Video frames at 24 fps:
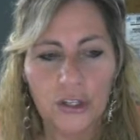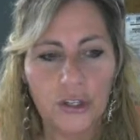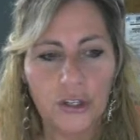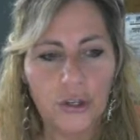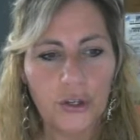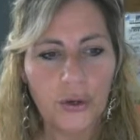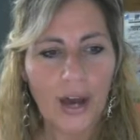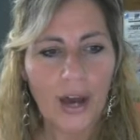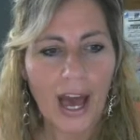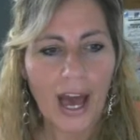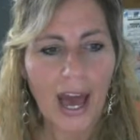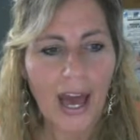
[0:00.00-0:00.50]

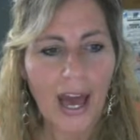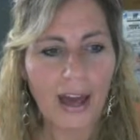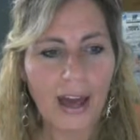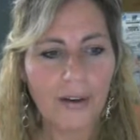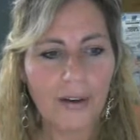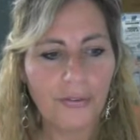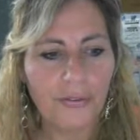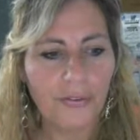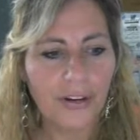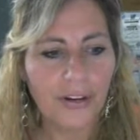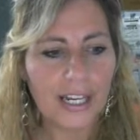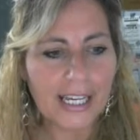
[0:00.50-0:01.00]
You
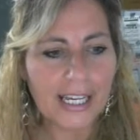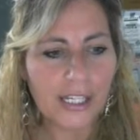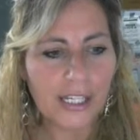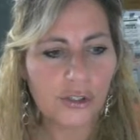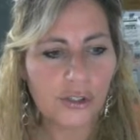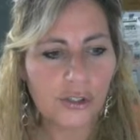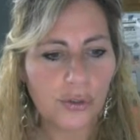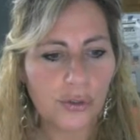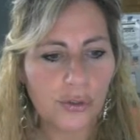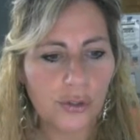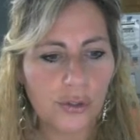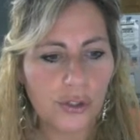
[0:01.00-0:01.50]
have
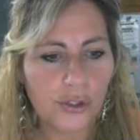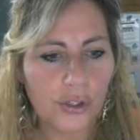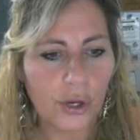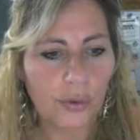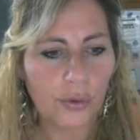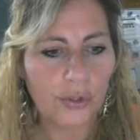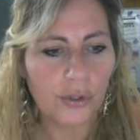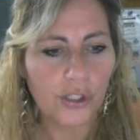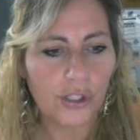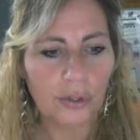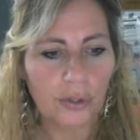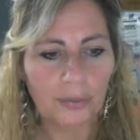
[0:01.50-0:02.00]
links to
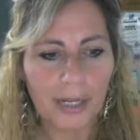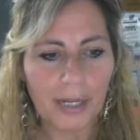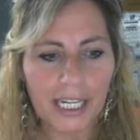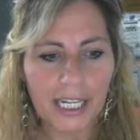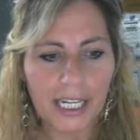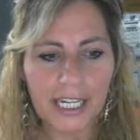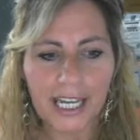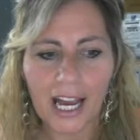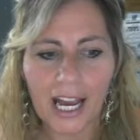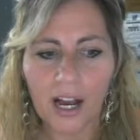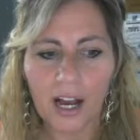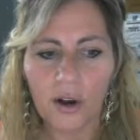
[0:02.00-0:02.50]
social
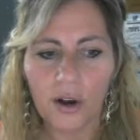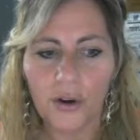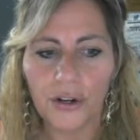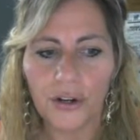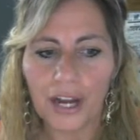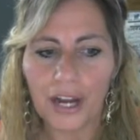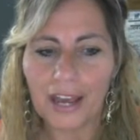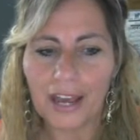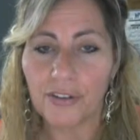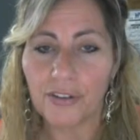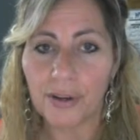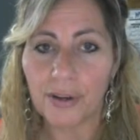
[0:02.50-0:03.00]
media
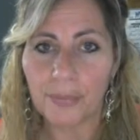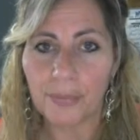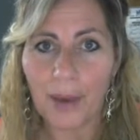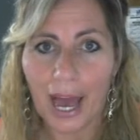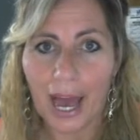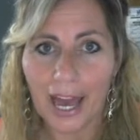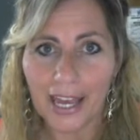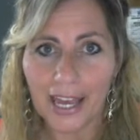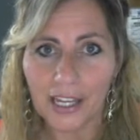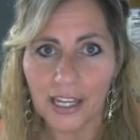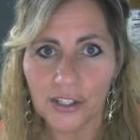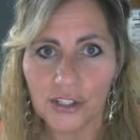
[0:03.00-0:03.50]
on every
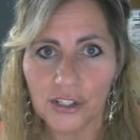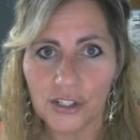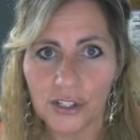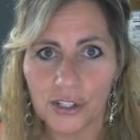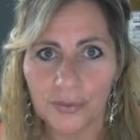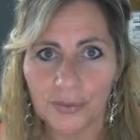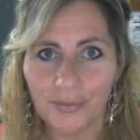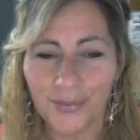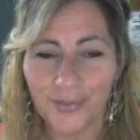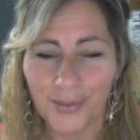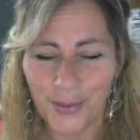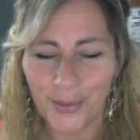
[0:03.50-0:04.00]
page.
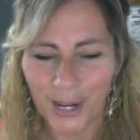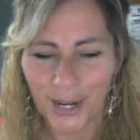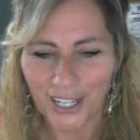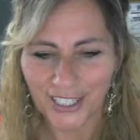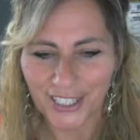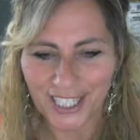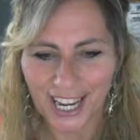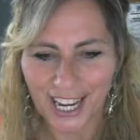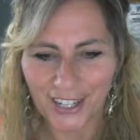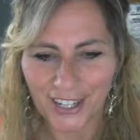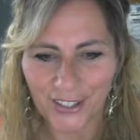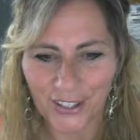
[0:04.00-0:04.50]
Well
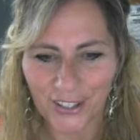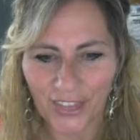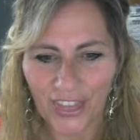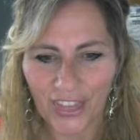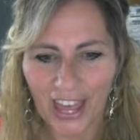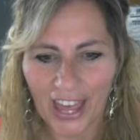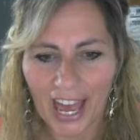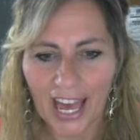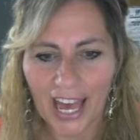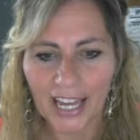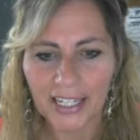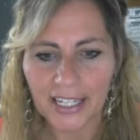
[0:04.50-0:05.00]
done on
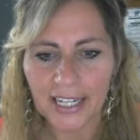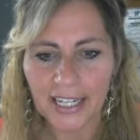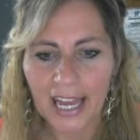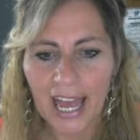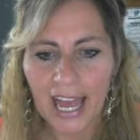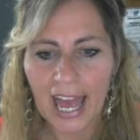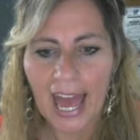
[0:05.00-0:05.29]
that.